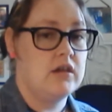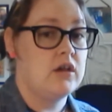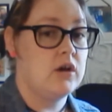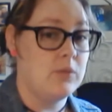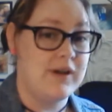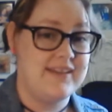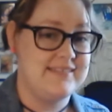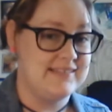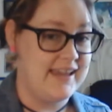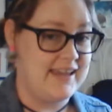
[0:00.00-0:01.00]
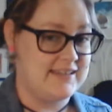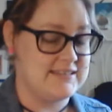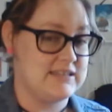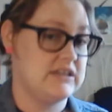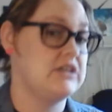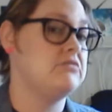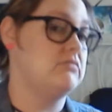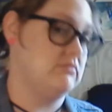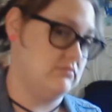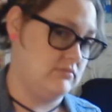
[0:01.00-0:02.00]
Hawaiian leis
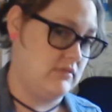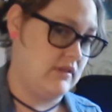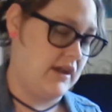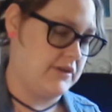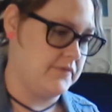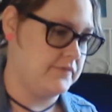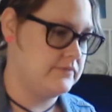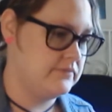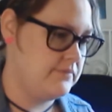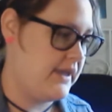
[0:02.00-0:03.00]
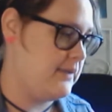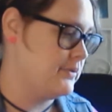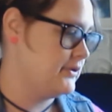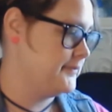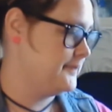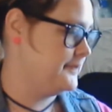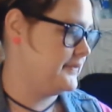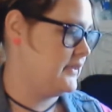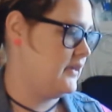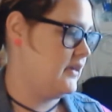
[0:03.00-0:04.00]
out of paper
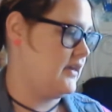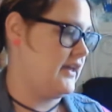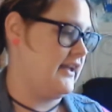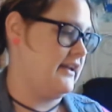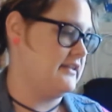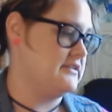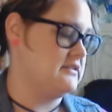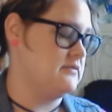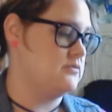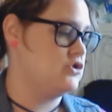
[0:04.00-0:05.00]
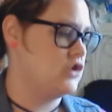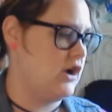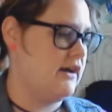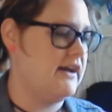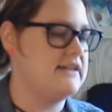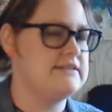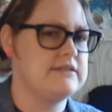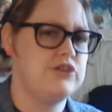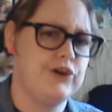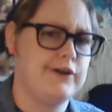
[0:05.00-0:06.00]
and some straws
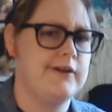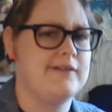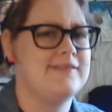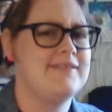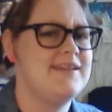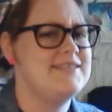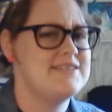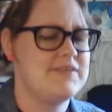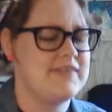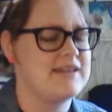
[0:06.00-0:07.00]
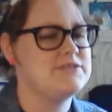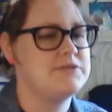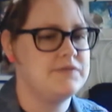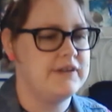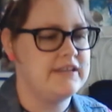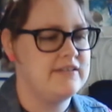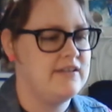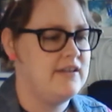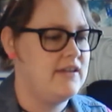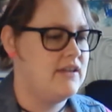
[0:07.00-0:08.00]
and yarn and stuff like that, so it's fun.
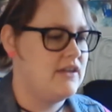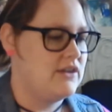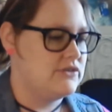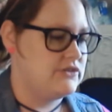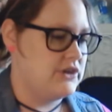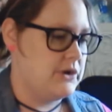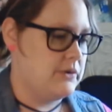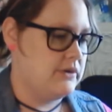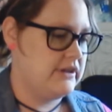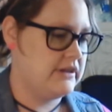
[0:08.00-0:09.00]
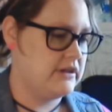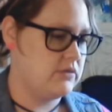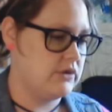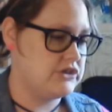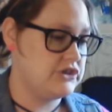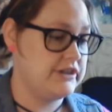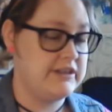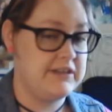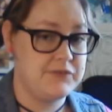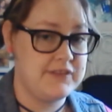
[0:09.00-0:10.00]
So what you're going
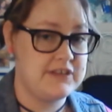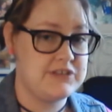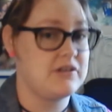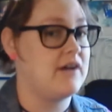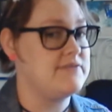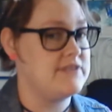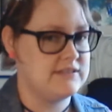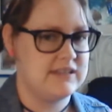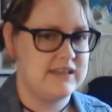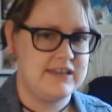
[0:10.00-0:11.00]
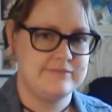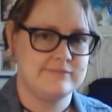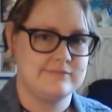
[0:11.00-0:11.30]
to need for this, obviously,